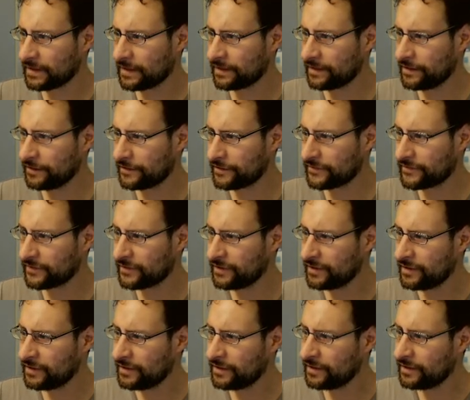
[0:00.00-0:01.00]
here it is.
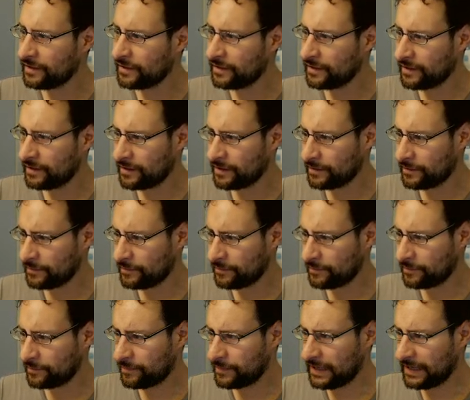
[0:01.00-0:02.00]

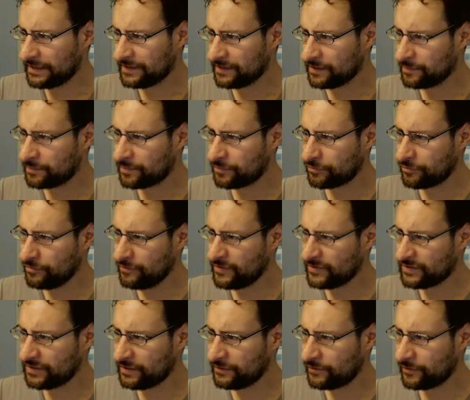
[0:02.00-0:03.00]
I think
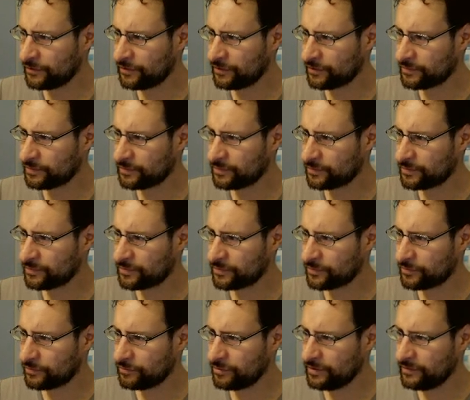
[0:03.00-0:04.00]
previously, very not
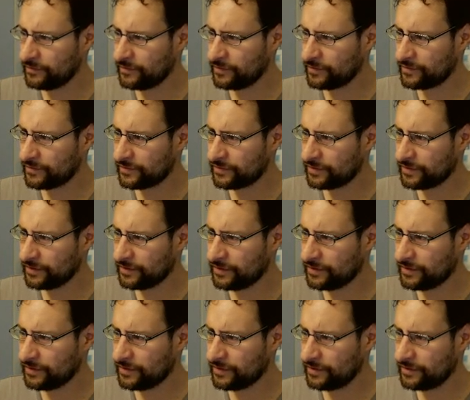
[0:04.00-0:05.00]

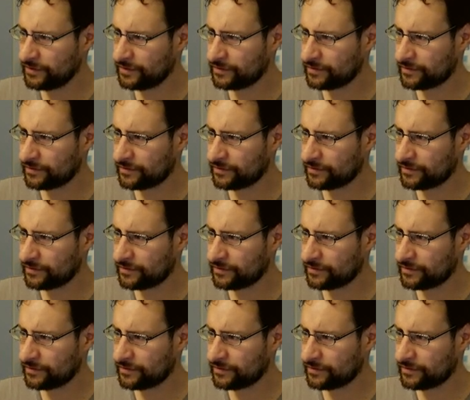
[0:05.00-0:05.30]
previously.